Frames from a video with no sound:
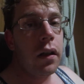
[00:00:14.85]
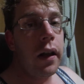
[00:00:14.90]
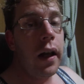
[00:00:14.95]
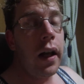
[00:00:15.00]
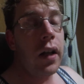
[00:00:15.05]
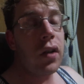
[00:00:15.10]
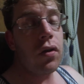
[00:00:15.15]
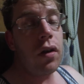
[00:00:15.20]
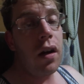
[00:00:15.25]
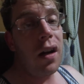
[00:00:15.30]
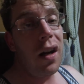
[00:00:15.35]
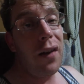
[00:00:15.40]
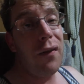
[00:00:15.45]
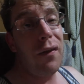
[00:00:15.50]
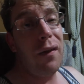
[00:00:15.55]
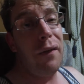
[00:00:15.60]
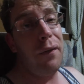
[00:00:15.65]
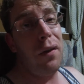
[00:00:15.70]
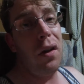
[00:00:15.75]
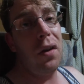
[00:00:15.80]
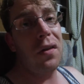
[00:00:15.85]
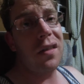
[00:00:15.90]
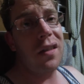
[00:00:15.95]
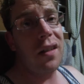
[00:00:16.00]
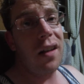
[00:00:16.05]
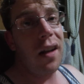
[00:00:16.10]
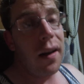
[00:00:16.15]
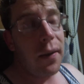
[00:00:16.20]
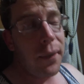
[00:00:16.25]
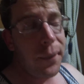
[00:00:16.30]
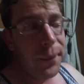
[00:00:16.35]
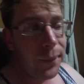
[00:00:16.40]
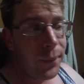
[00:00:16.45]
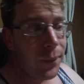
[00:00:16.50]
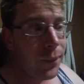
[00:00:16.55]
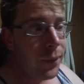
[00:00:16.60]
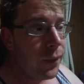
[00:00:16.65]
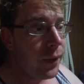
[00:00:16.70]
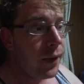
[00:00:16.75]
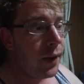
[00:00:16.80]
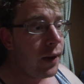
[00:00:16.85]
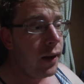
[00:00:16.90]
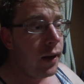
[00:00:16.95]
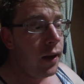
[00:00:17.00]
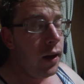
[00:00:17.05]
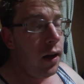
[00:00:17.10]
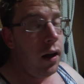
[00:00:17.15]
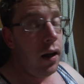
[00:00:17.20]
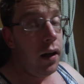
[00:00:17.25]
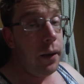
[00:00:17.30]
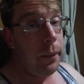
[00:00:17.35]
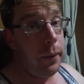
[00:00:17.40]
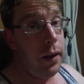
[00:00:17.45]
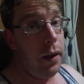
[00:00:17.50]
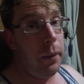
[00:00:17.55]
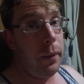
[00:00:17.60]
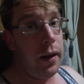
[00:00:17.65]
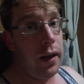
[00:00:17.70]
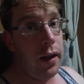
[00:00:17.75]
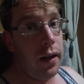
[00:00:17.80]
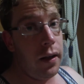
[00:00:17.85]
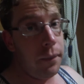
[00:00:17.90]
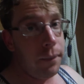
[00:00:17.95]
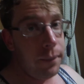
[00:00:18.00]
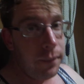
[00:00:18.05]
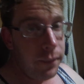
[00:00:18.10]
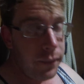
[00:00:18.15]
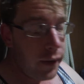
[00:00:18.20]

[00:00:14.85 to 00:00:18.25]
that's right, I haven't vlogged today. My bad."